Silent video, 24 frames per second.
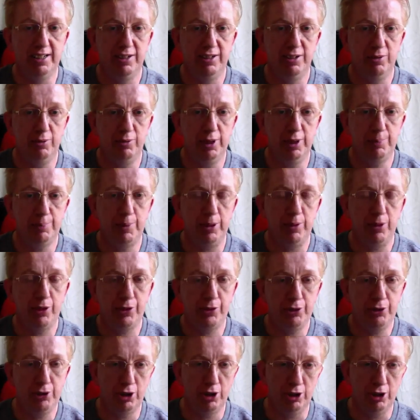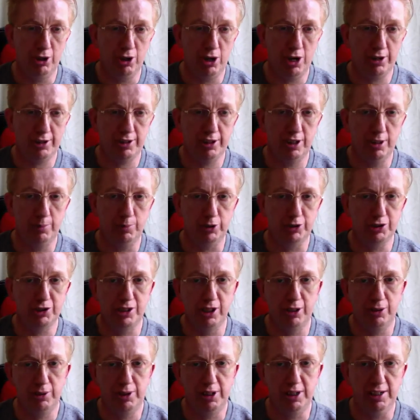we've been through a lot, and we're
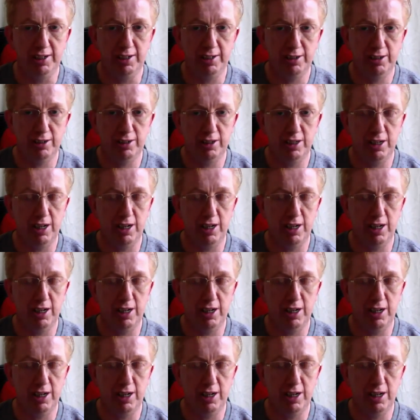still here,